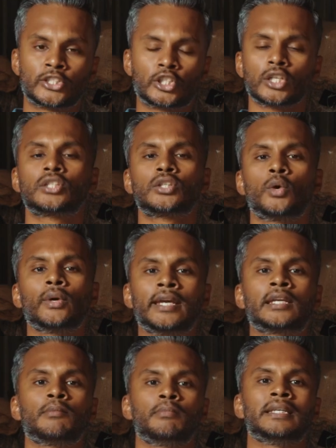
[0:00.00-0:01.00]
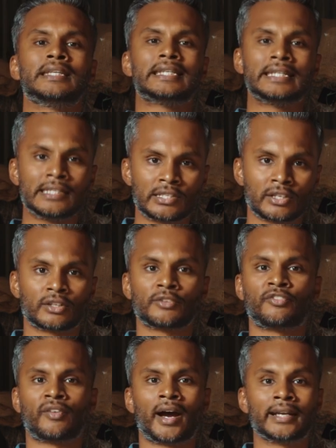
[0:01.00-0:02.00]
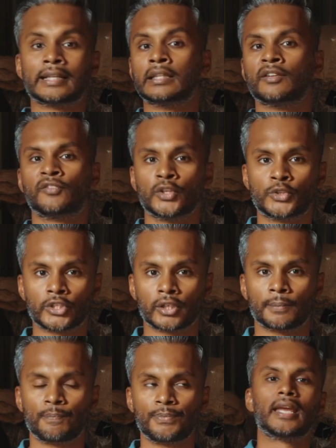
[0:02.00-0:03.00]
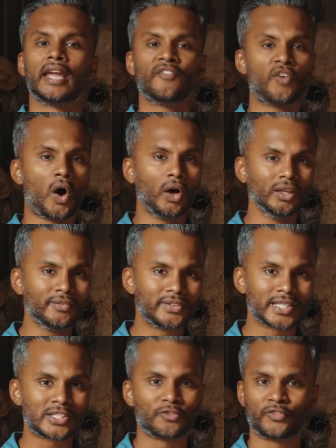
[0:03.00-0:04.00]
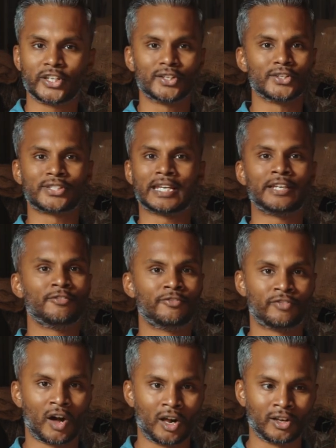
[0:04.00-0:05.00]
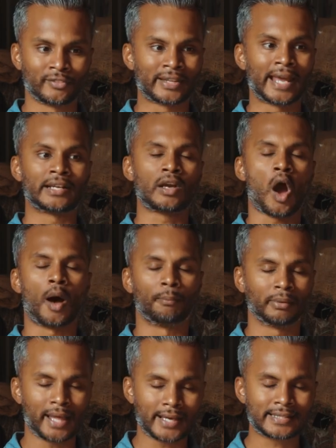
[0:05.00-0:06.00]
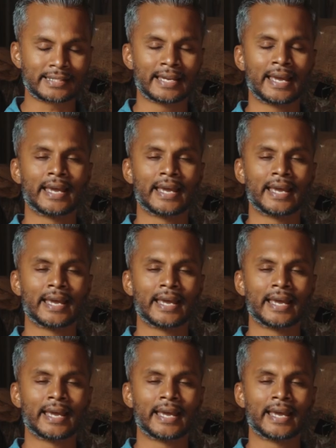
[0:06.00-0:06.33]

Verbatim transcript: just so it can be easier to find in the future. If all of this feels involved and complex,